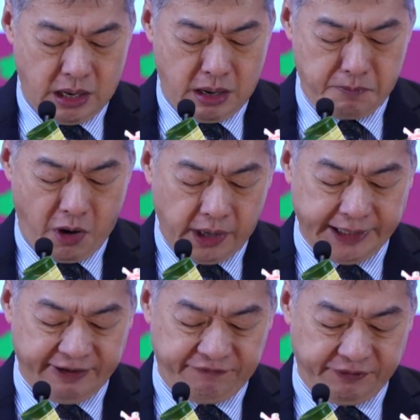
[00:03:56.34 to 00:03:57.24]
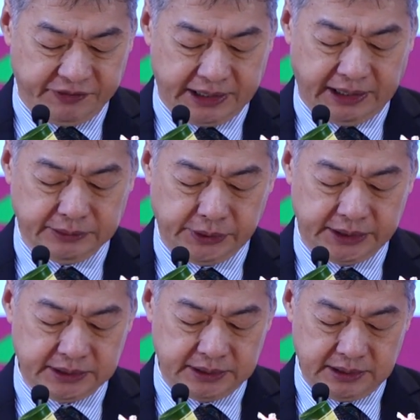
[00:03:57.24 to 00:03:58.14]
More than 50
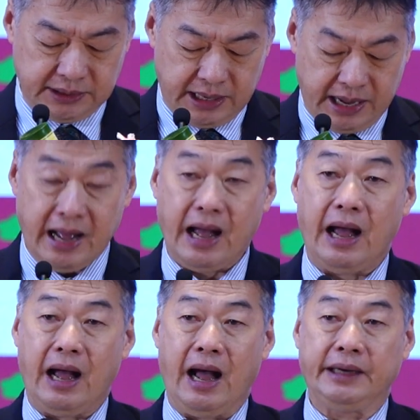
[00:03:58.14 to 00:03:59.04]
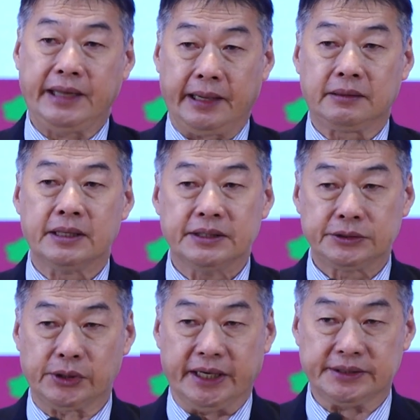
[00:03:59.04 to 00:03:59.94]
countries are debt
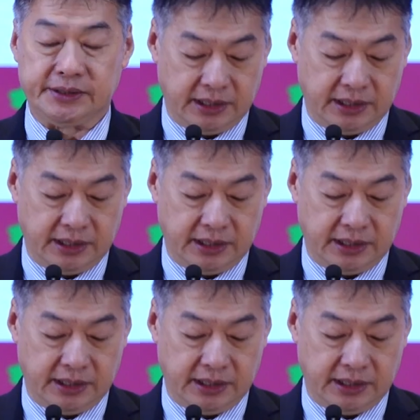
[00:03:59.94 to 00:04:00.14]
stressed.